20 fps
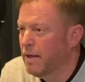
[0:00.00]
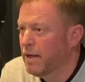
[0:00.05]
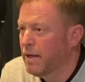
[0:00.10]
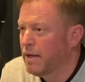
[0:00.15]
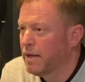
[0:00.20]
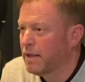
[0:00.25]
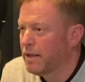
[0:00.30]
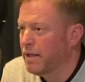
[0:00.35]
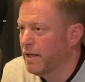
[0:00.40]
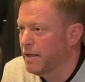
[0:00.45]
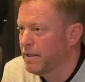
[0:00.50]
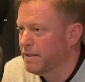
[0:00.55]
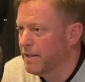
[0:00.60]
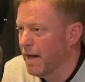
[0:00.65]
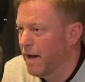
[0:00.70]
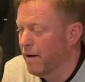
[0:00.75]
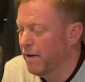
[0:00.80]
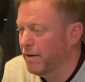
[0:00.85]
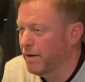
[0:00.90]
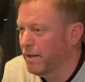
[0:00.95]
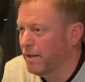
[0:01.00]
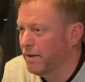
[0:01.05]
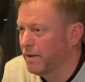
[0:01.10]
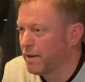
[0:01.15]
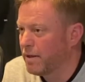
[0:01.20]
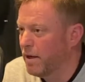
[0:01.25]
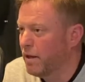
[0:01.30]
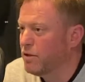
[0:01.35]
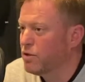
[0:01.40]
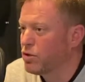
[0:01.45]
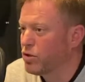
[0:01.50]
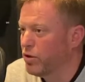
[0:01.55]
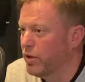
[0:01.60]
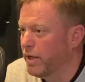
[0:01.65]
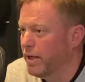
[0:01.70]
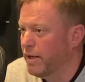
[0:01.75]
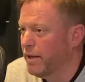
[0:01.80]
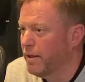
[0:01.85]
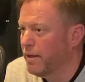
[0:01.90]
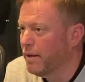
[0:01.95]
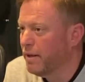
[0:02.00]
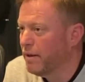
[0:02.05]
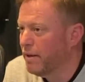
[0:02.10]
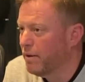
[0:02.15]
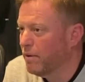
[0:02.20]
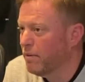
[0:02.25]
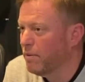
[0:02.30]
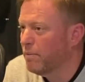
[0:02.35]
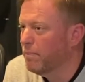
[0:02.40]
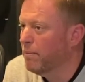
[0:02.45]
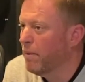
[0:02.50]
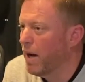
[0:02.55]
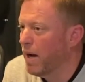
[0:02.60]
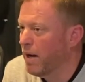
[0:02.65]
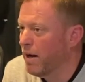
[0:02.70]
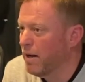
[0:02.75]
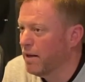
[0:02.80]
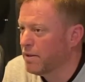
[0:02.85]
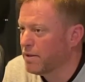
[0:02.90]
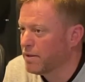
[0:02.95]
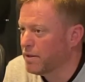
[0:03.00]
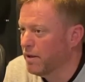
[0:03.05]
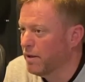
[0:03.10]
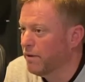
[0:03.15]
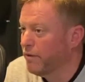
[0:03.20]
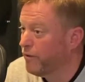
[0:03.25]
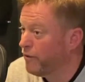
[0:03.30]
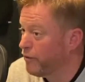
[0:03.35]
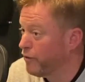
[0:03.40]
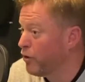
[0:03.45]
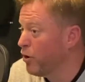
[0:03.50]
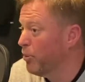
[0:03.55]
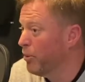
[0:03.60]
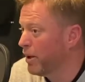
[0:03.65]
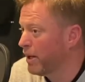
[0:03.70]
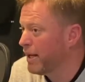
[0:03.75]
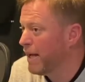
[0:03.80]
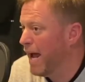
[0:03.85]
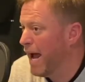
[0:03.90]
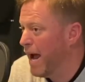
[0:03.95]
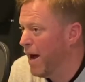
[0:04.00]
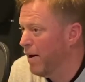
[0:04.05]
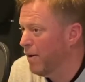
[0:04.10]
Kids out in the country might answer from a cow.